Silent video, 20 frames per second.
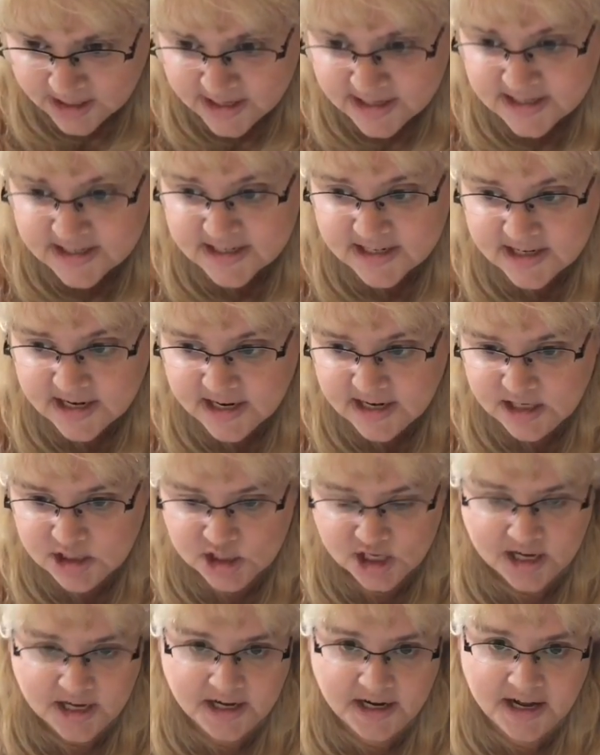And tonight,
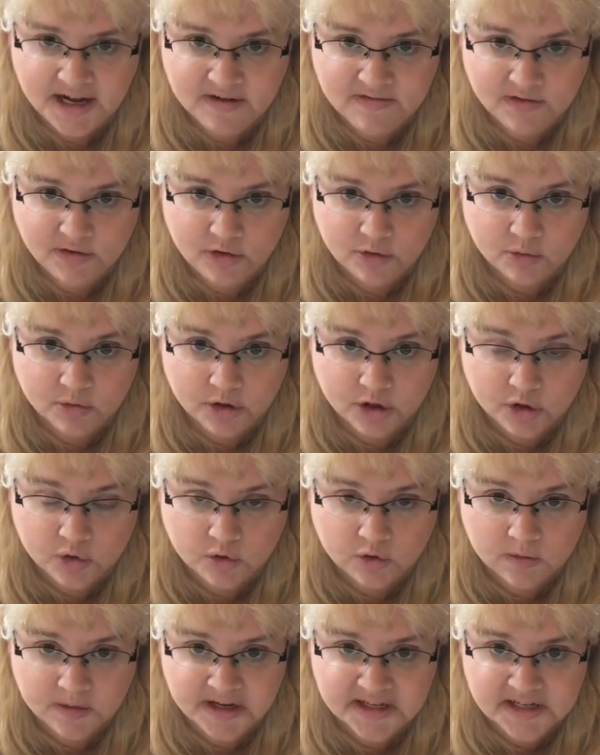John and I found a really
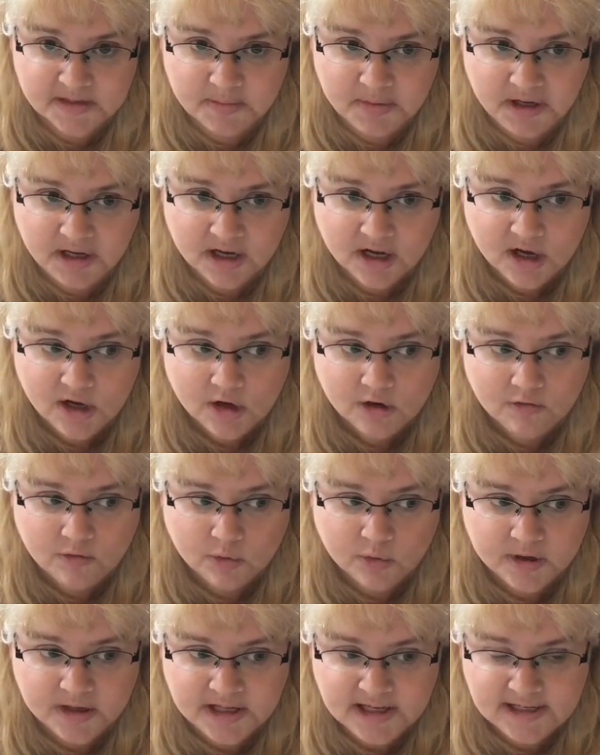cool recipe
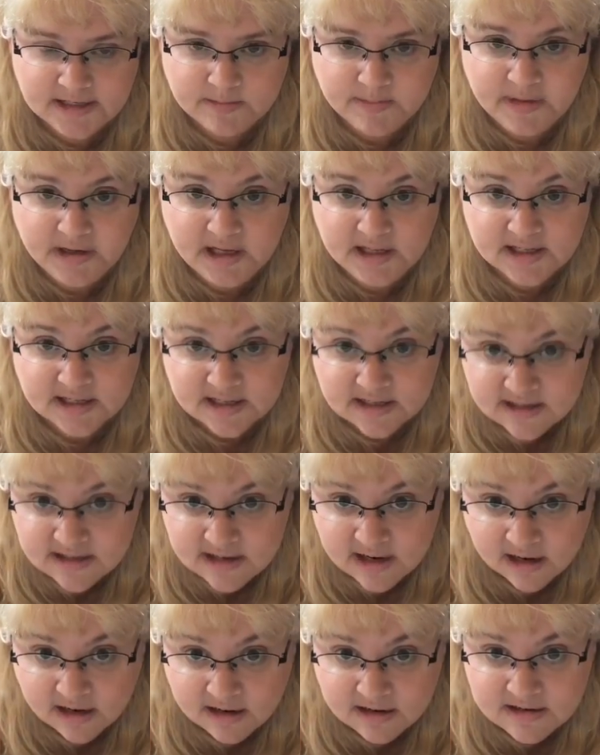for these pizza
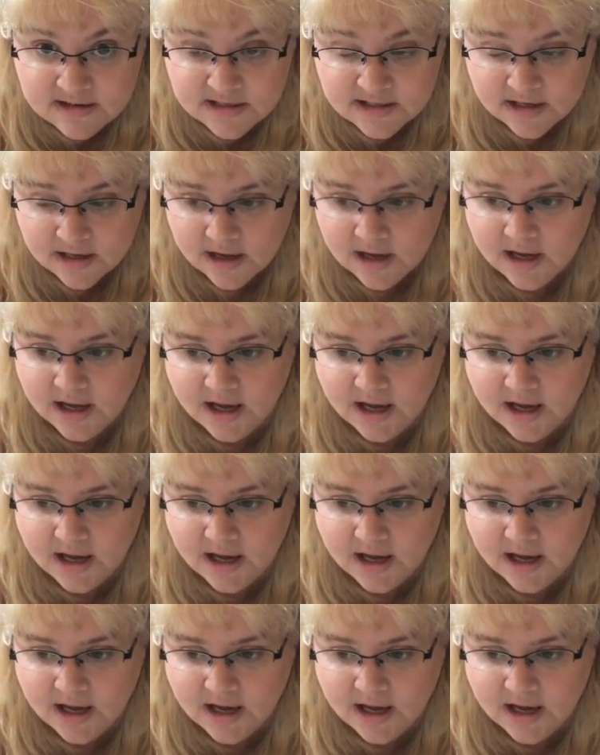sticks.